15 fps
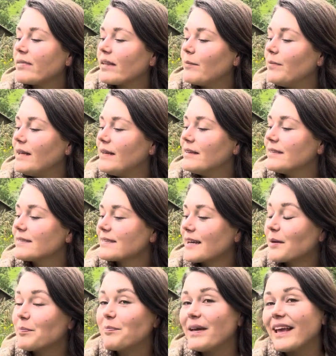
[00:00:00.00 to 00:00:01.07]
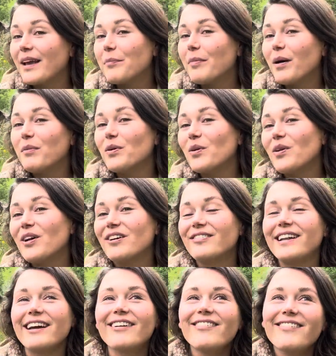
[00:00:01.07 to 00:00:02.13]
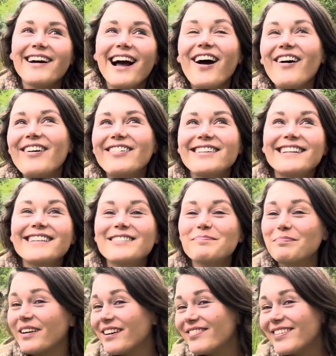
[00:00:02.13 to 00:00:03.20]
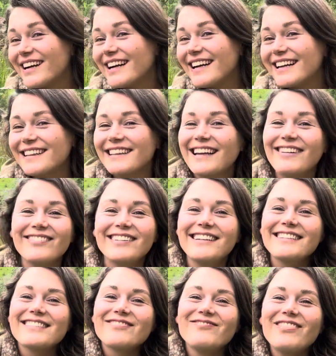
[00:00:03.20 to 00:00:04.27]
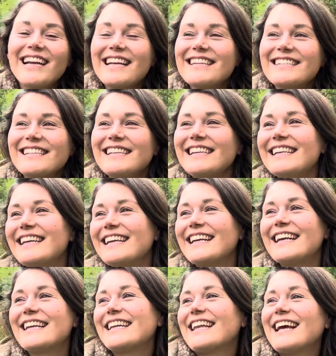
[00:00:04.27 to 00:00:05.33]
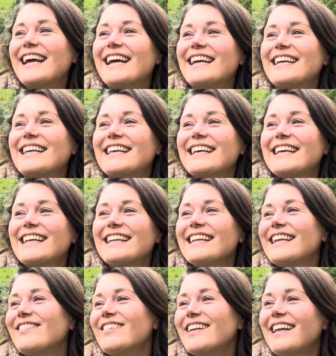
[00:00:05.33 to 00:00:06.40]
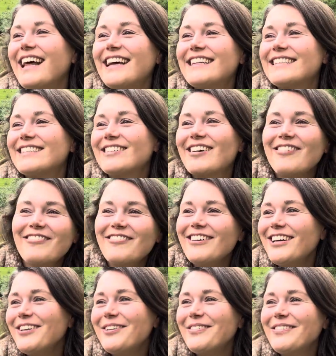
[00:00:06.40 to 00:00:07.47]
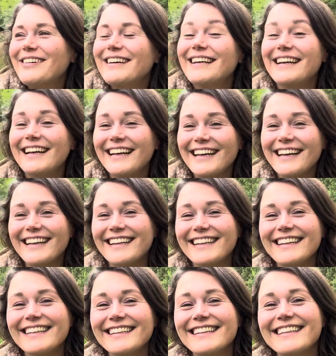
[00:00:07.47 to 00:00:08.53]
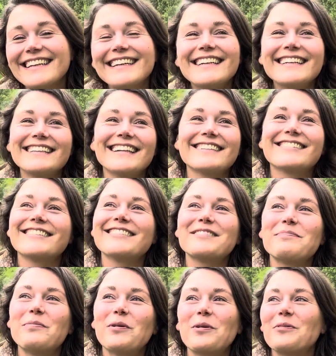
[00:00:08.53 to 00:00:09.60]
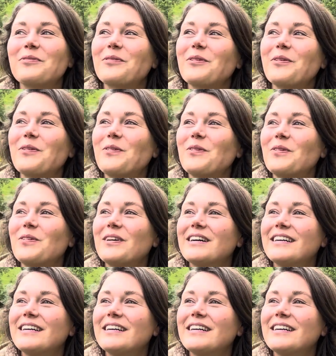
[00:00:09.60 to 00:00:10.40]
be in this like pink bubble of like, wow, everything's perfect, everything's amazing, and like love and light, woo! And that's such a beautiful,